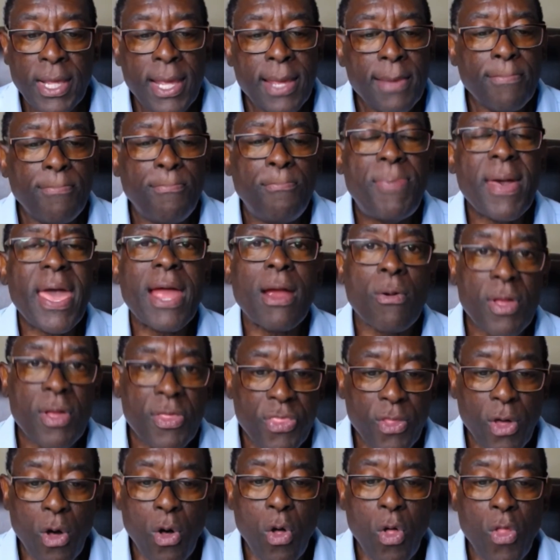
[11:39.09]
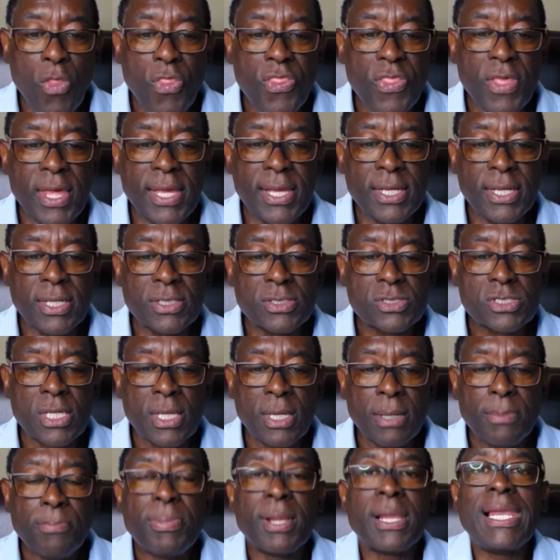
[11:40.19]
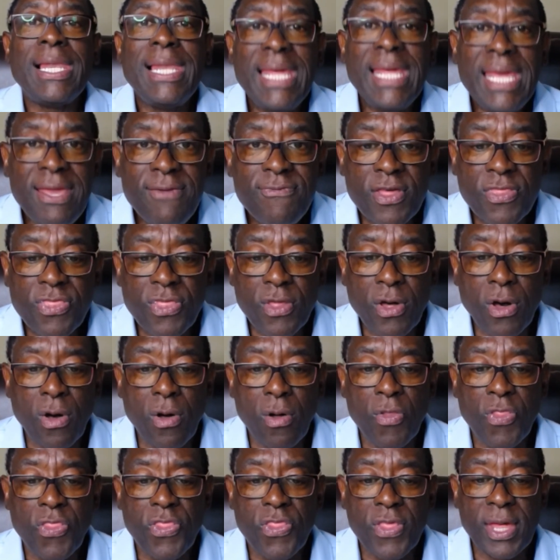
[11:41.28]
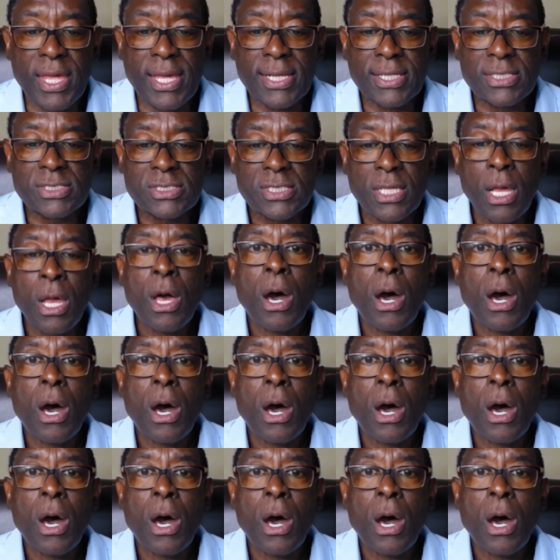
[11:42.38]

Beareth all things. Believeth all things.